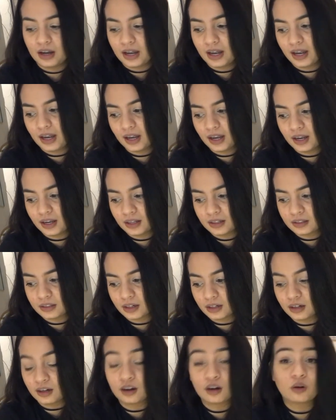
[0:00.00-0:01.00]
And
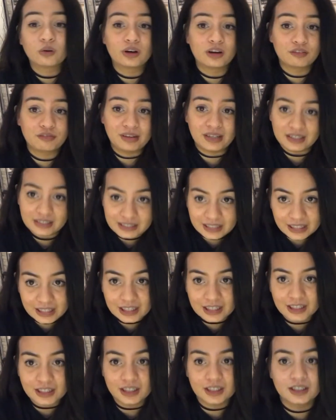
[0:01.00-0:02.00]
or if he
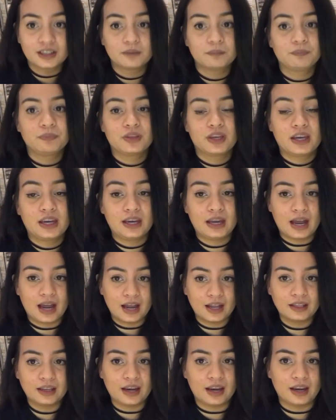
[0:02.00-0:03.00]
did, he
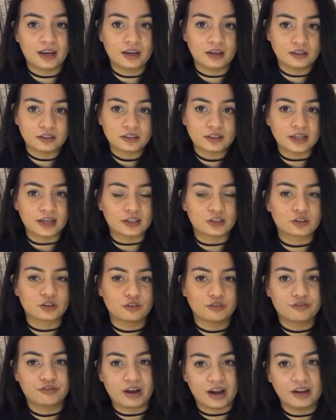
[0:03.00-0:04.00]
had a like
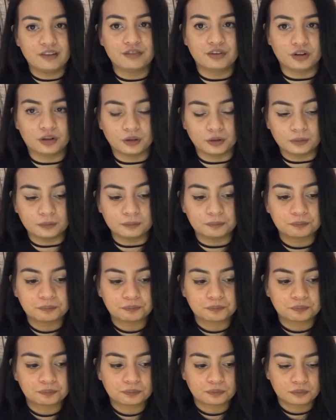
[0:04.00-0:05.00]
survival
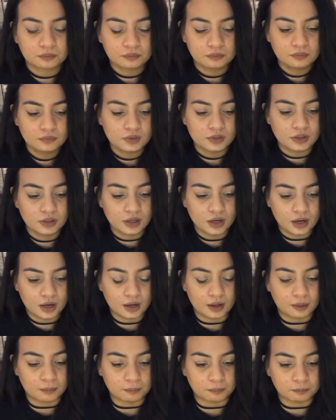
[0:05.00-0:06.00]

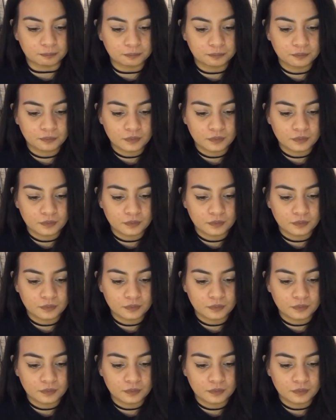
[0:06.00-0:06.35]
plan.